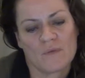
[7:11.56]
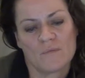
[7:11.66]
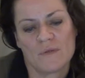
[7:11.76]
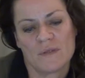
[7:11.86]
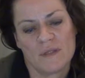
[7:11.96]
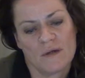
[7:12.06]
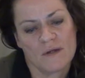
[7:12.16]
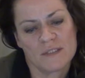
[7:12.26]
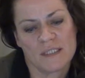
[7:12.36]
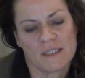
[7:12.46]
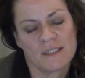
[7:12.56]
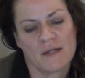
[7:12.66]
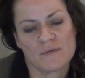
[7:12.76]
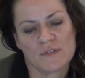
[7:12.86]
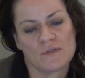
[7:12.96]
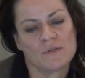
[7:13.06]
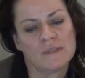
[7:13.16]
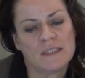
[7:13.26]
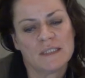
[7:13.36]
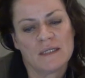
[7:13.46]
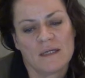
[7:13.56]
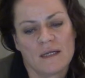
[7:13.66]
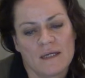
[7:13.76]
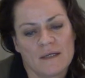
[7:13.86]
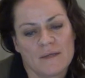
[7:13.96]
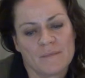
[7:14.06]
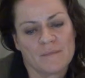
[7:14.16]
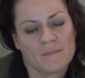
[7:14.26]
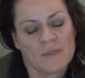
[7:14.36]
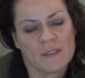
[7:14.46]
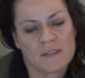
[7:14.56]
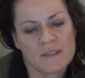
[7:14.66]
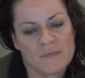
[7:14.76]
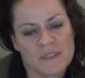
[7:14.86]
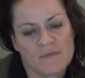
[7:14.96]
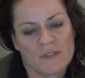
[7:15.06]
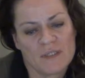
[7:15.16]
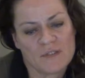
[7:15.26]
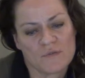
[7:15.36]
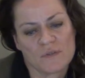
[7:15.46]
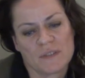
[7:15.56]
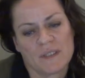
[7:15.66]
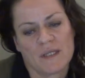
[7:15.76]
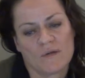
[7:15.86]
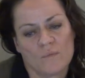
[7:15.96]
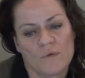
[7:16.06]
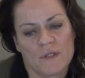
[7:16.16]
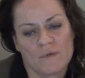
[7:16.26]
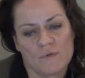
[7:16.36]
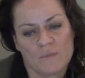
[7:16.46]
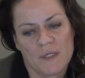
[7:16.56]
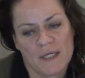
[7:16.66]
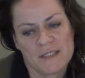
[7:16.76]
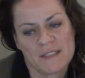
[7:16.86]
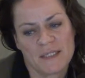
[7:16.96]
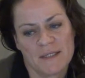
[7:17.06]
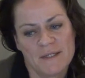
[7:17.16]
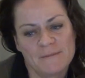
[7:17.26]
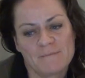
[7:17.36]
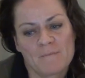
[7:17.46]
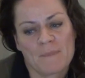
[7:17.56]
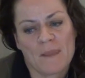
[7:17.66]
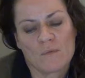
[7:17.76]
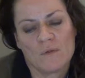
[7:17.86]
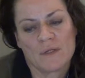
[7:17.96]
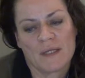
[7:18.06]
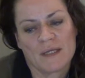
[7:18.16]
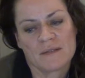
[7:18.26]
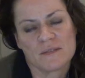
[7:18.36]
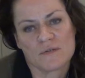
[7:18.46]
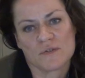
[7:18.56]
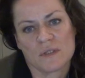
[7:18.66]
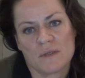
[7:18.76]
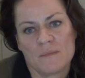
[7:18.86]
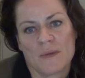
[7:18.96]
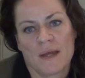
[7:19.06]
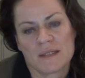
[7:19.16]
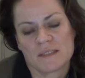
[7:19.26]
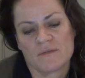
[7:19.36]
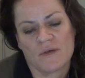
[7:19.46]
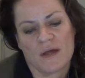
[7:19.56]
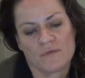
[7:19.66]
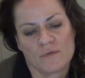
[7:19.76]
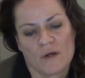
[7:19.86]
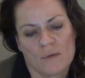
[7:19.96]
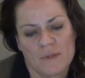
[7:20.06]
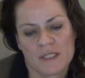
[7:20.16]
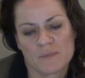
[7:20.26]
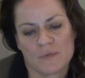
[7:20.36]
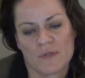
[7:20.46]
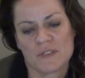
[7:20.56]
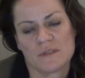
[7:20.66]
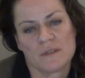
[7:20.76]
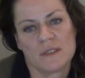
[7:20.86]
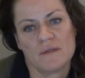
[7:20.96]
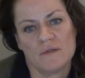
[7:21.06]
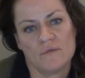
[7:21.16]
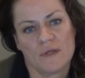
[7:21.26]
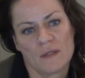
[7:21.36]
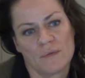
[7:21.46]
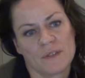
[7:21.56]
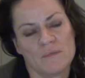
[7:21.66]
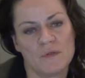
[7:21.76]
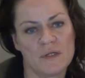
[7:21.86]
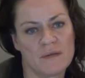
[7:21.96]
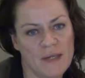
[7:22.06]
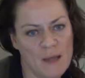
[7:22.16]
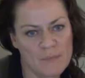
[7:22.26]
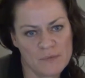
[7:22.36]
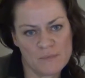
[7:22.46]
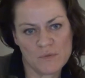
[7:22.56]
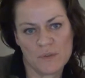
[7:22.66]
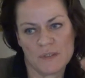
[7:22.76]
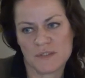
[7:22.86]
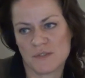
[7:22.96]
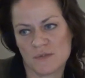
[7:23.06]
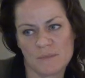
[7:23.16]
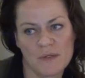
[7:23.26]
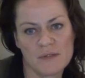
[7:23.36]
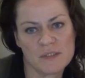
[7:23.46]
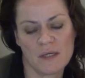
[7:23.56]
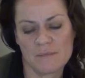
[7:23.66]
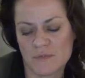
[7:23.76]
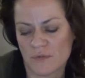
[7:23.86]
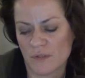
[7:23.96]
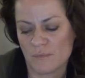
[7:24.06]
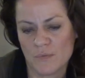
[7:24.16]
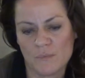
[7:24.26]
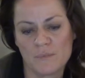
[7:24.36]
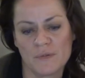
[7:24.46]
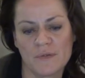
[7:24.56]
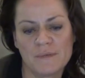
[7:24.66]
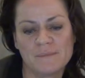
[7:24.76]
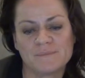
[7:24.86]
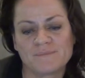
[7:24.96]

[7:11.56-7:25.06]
with the Arctic Council, specifically a social indicator working group case study. We're looking at the social impacts of hydrocarbon exploration in the Nunavut community that happened between a certain amount of time during a boom period.